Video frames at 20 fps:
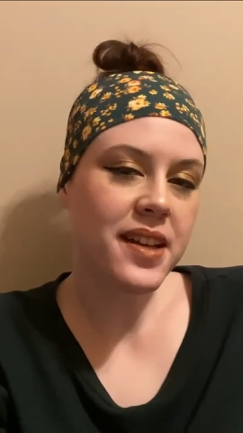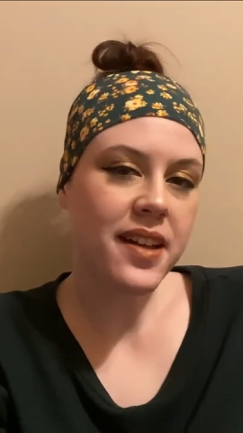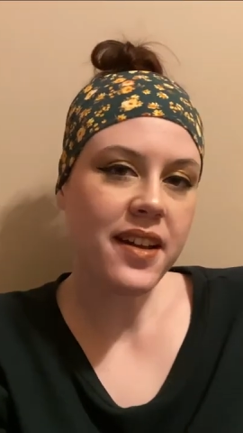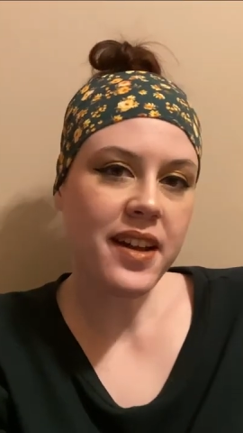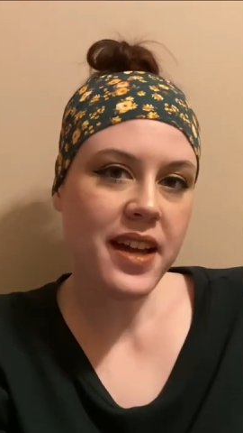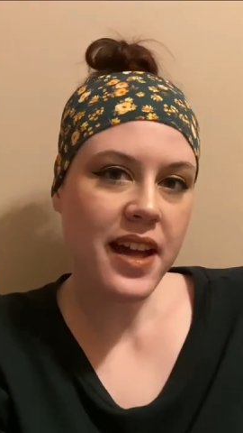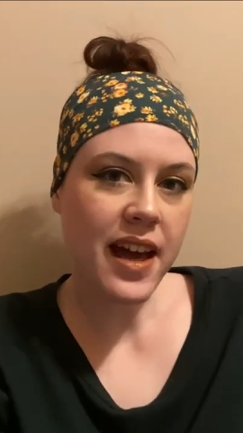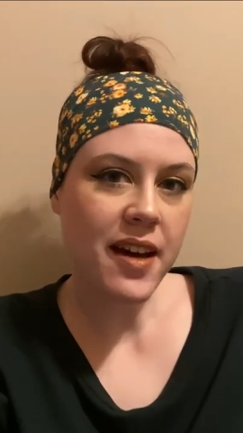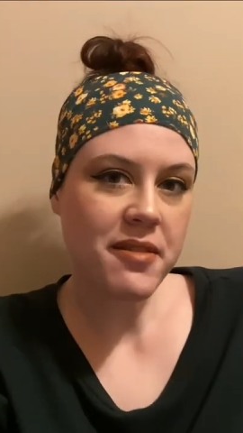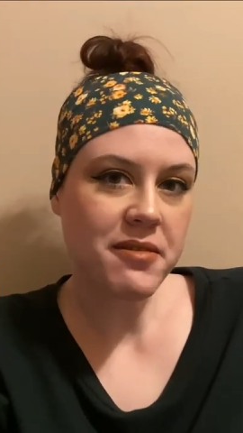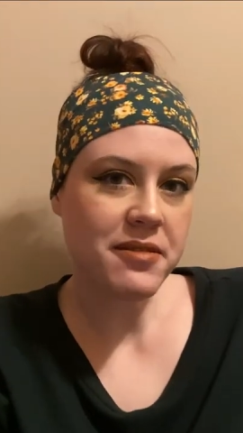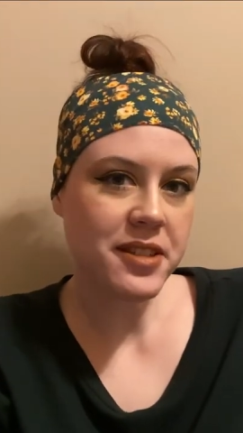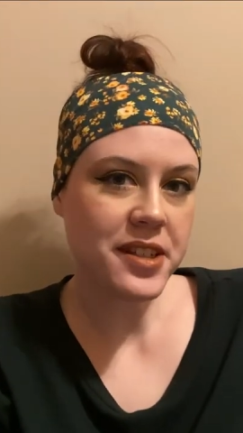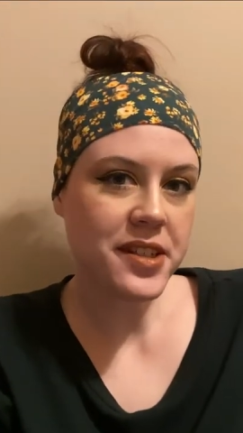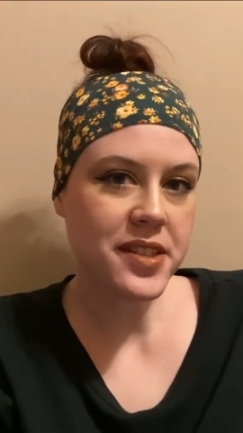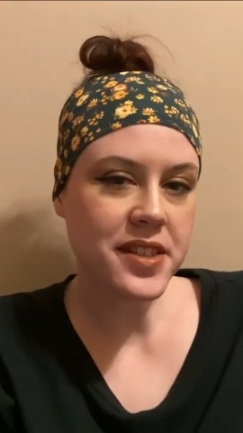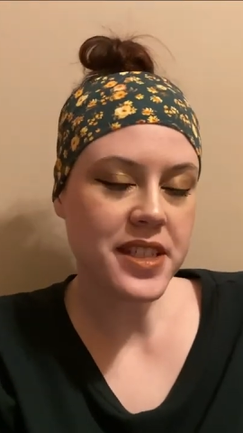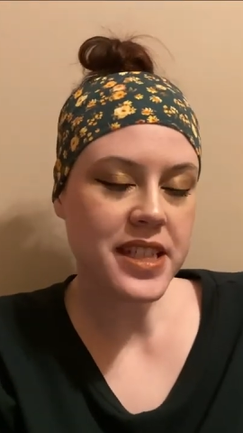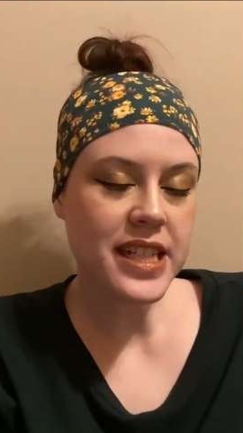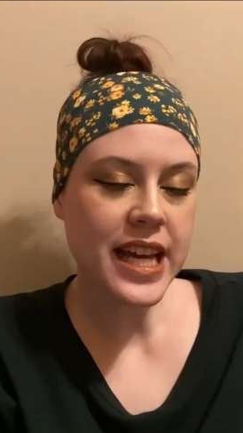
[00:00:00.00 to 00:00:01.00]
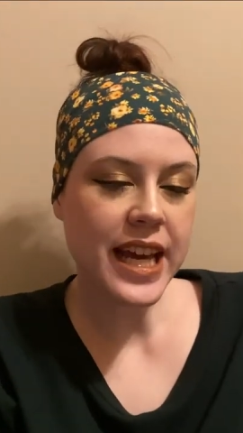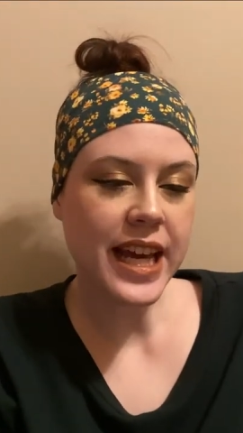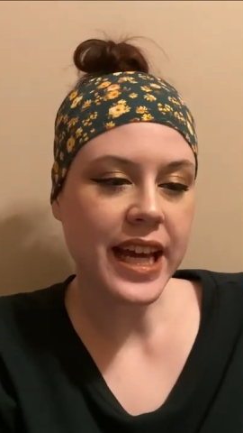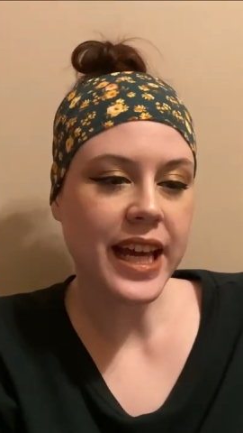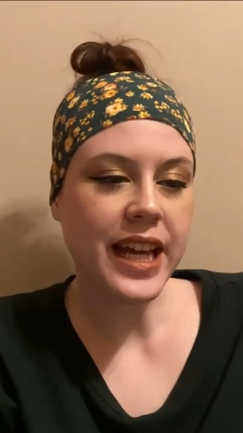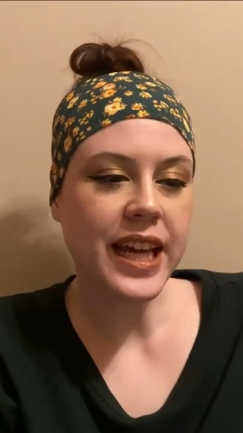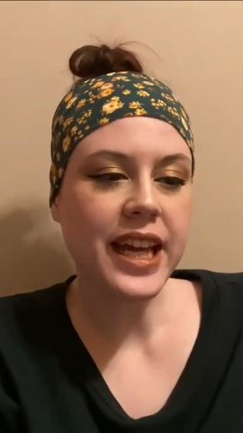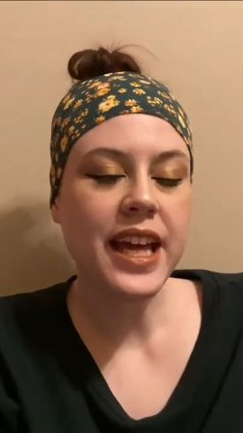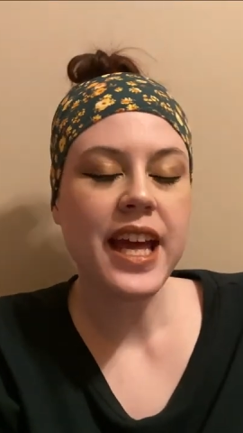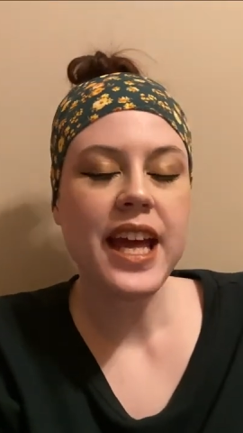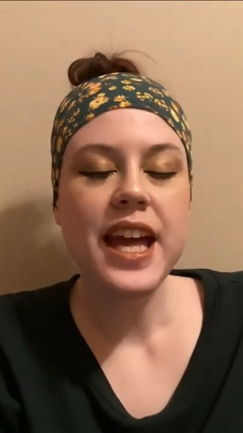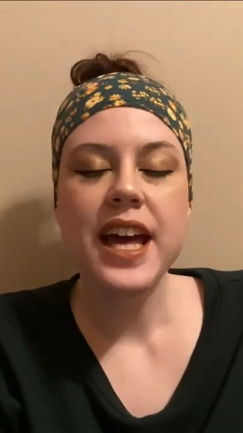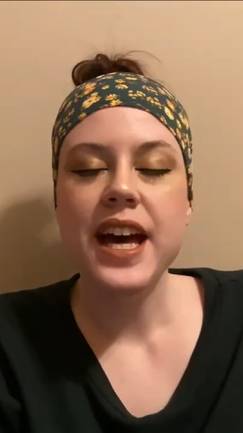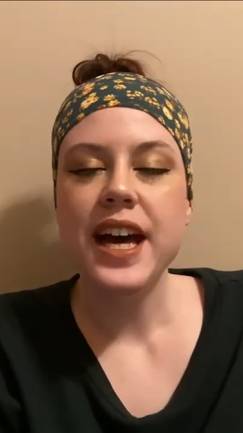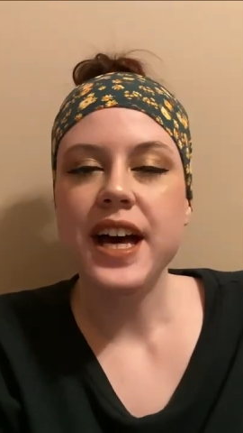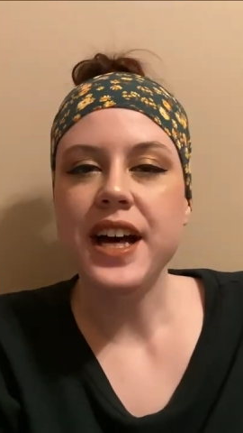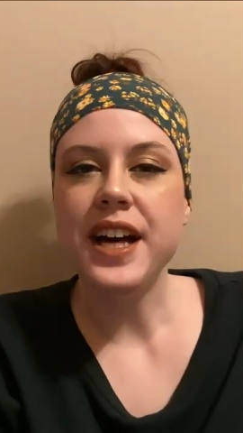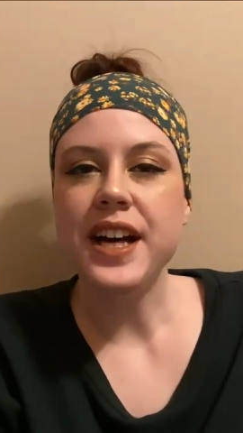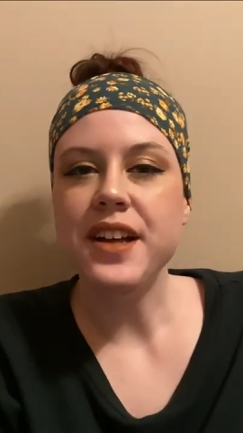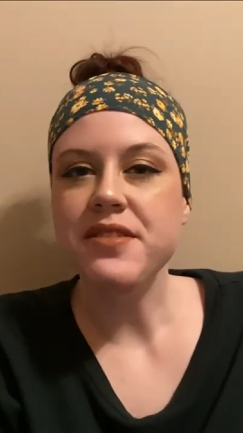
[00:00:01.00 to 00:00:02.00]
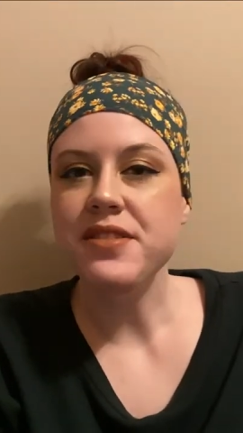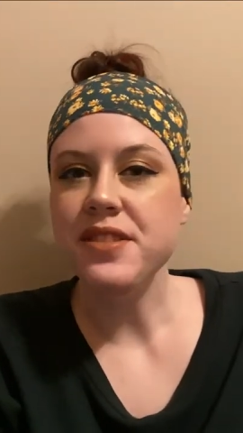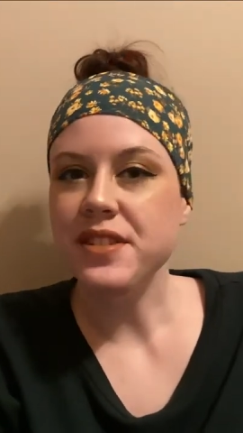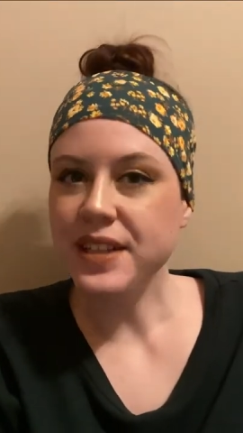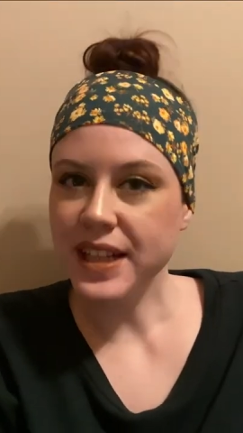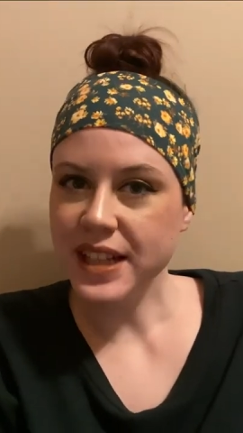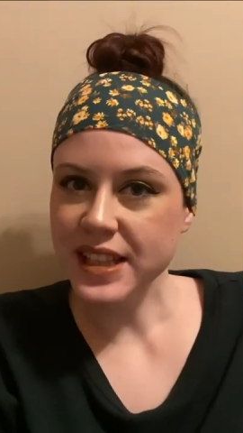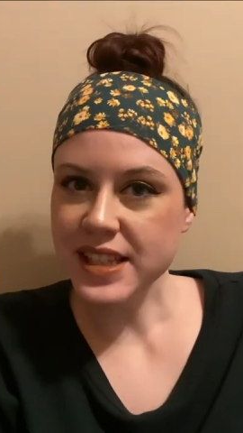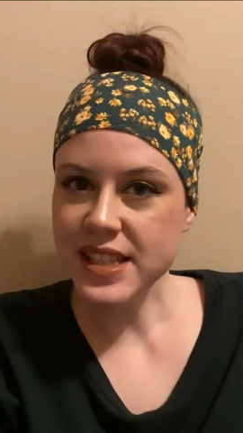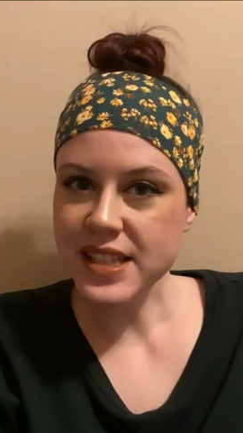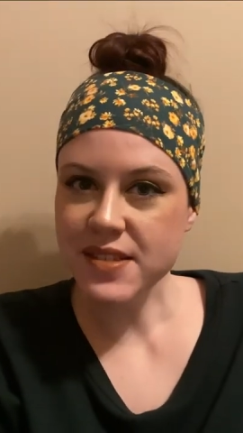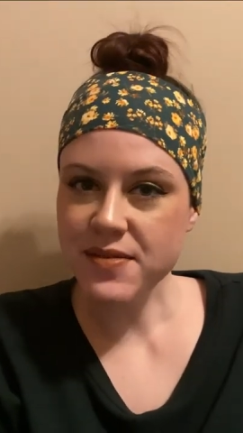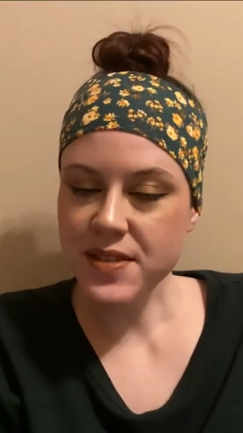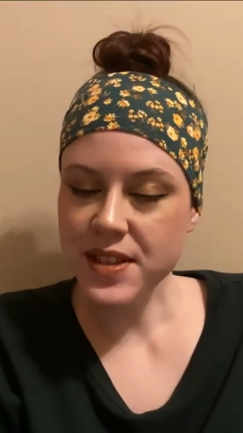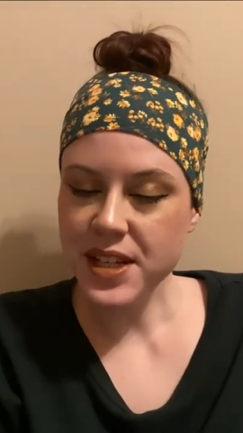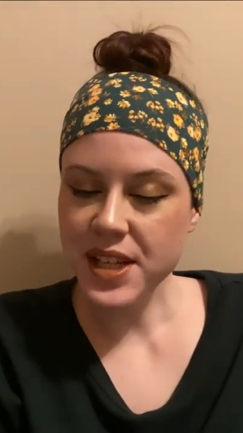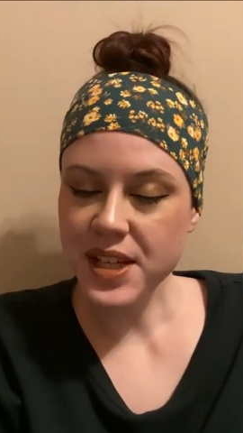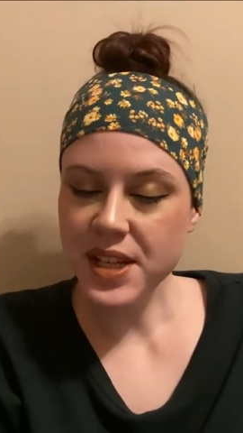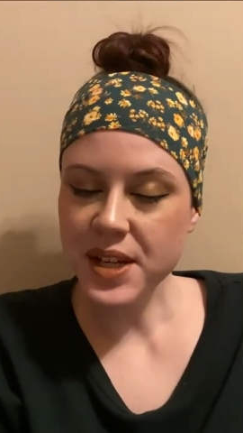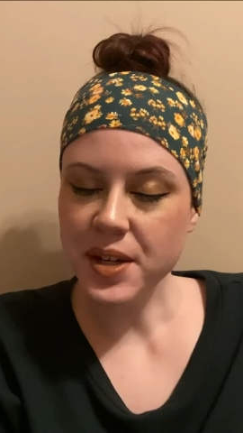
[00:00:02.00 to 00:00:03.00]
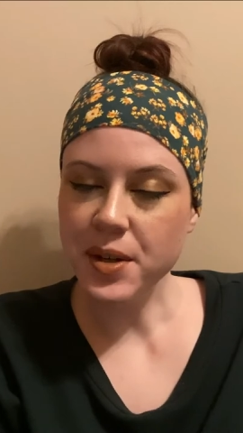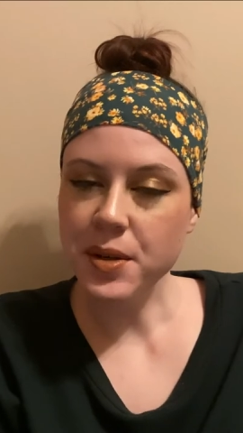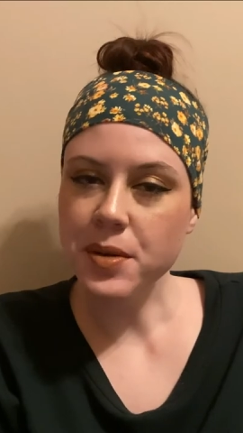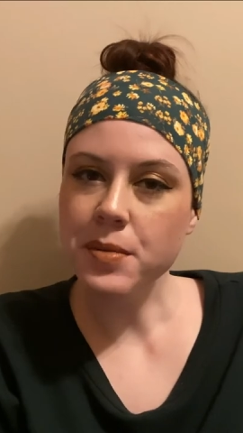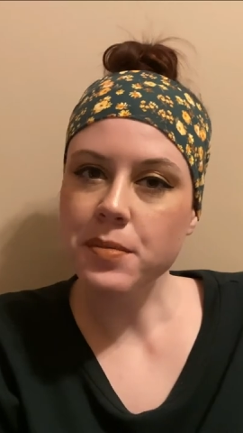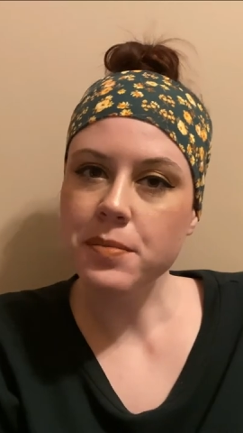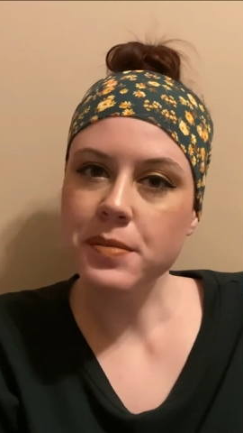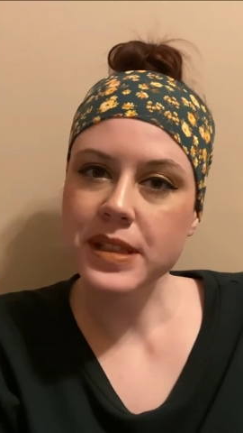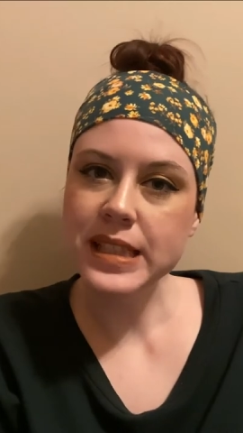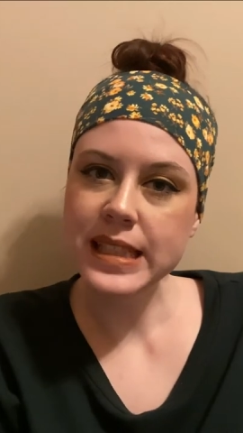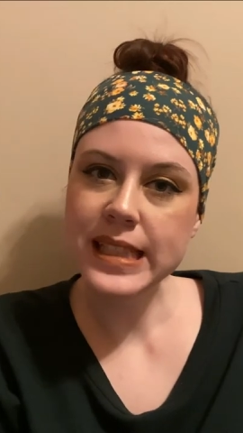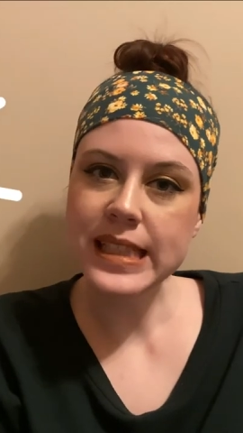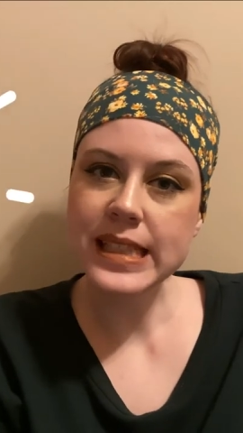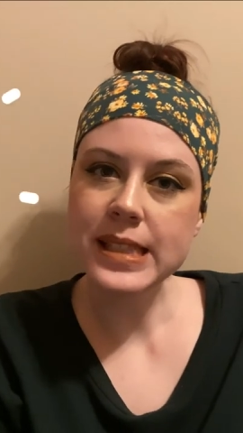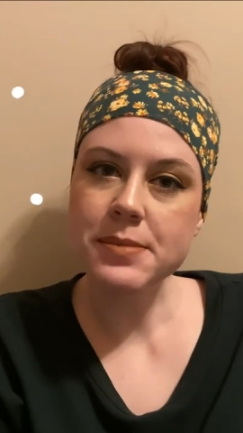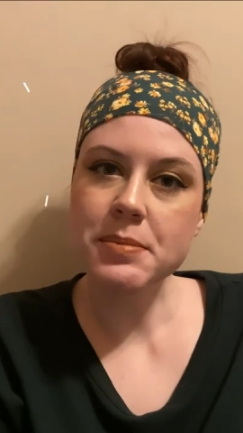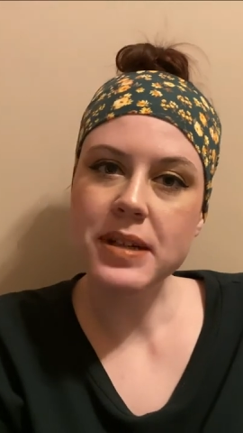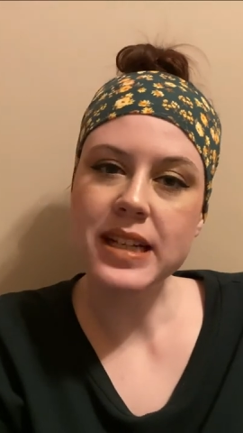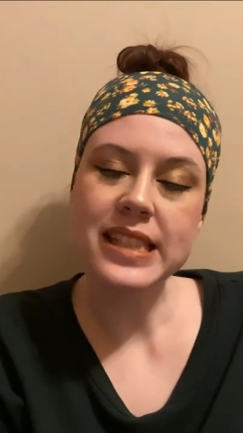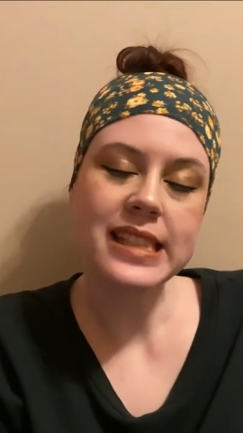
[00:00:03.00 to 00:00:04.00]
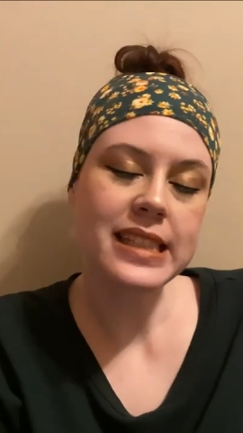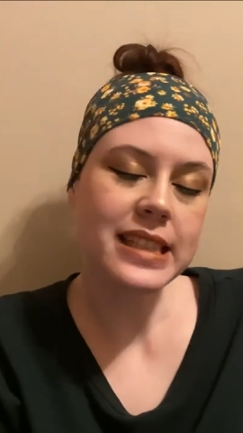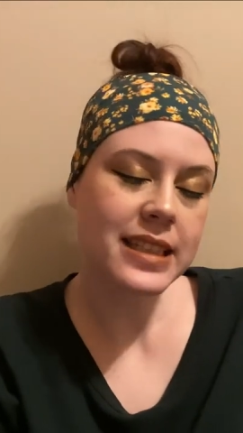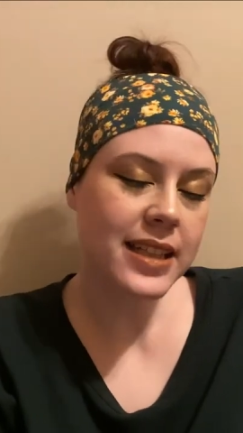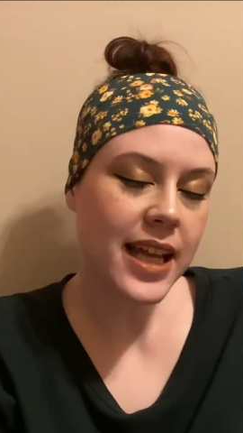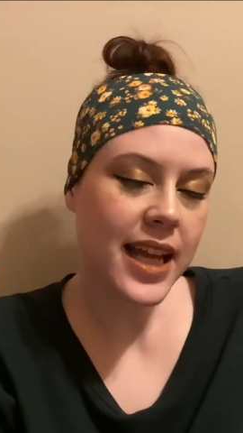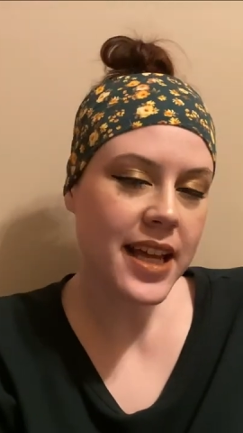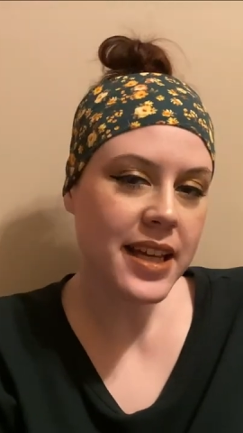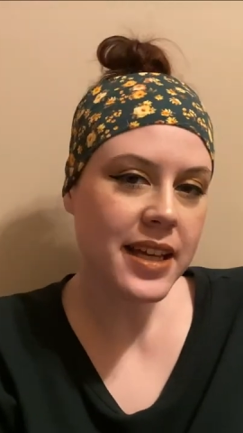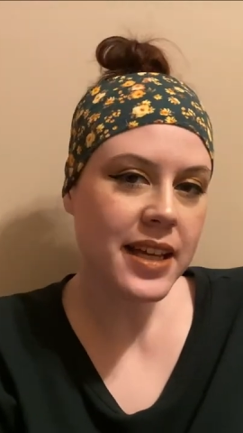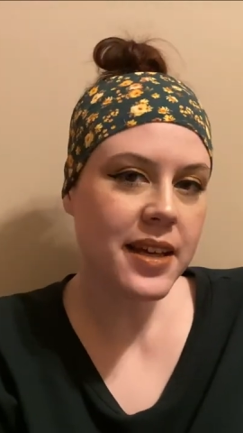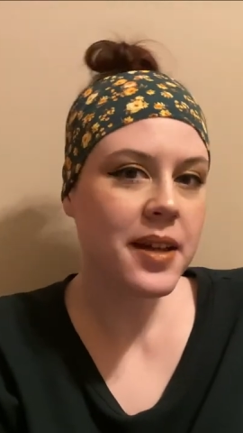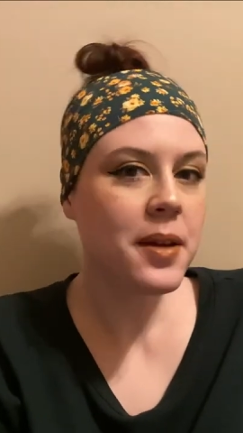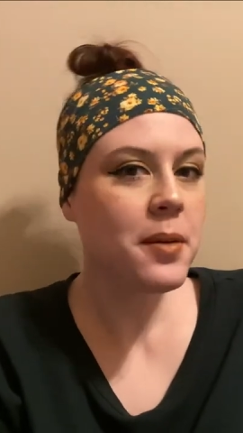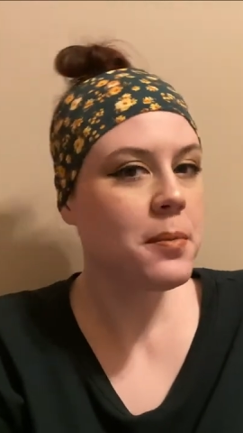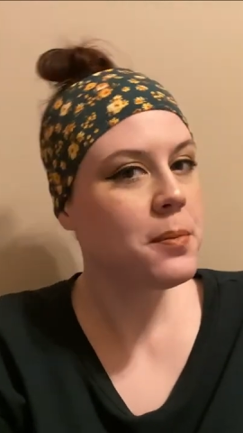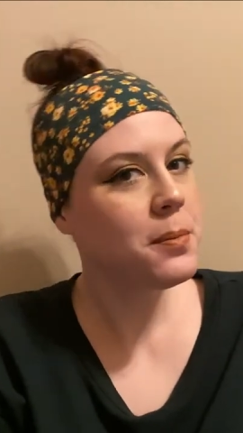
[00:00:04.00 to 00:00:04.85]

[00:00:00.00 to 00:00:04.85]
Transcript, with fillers: all I have for you today. Uh, if you like this video, please press like.